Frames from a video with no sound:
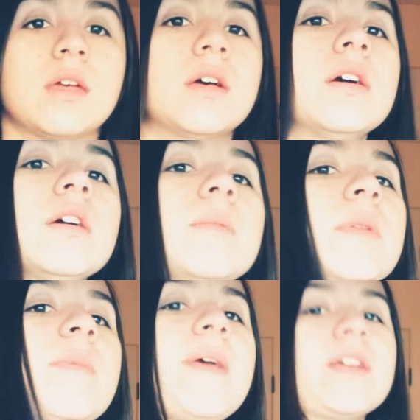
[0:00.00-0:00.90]

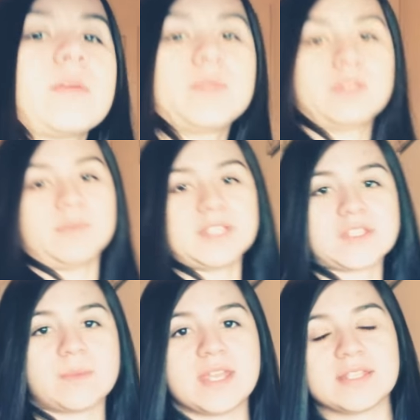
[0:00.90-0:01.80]
Let me back up a little bit
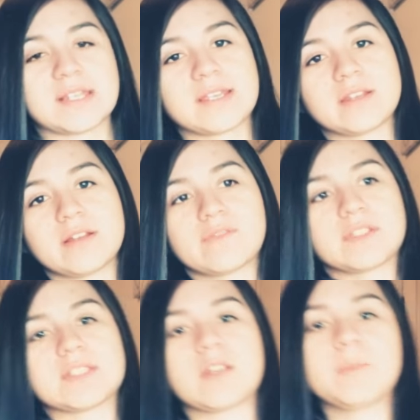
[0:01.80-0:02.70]
so my head's not cut off,
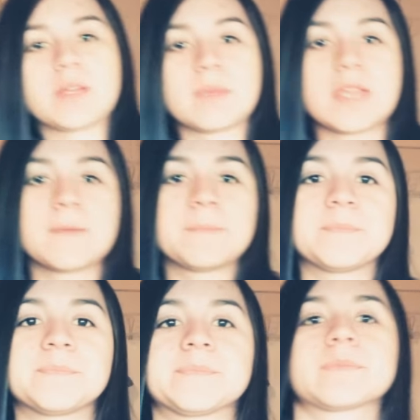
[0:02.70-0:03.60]
because that'll bug me.
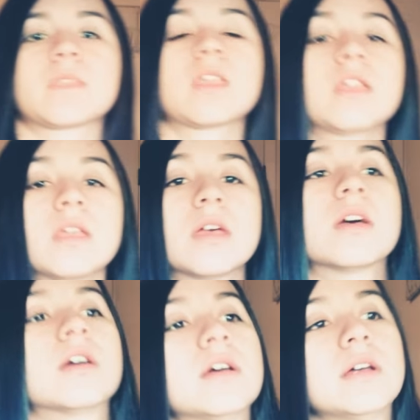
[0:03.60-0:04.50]

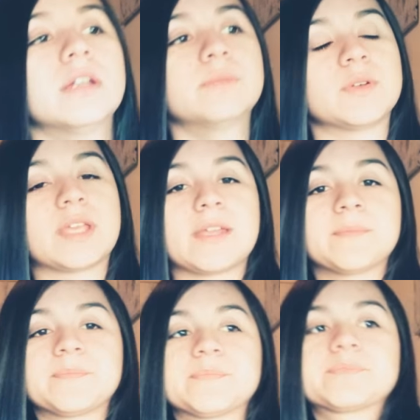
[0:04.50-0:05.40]
Okay.
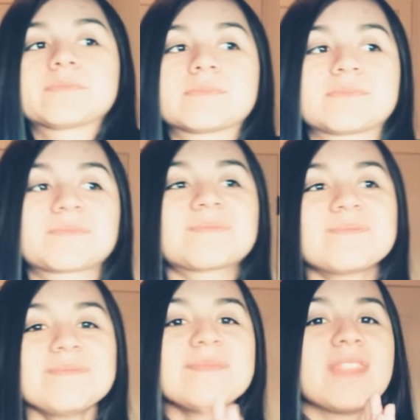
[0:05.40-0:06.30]

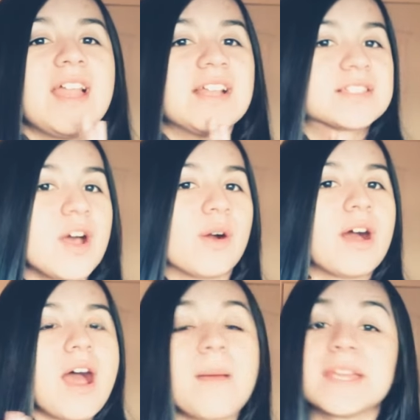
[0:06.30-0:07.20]
So,
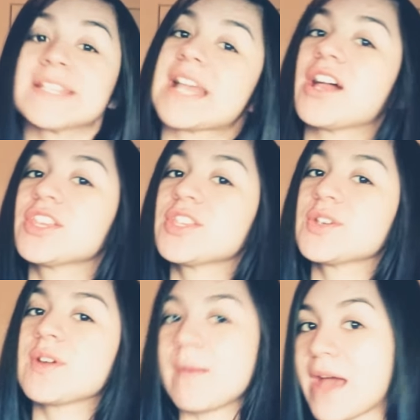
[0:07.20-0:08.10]
I'm going to tell
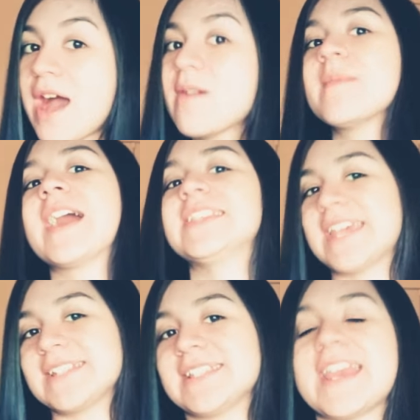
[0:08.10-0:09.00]
you about my
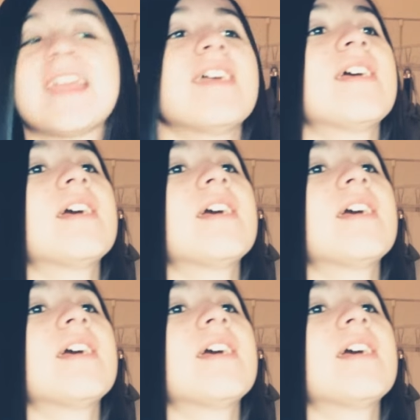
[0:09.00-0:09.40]
day today.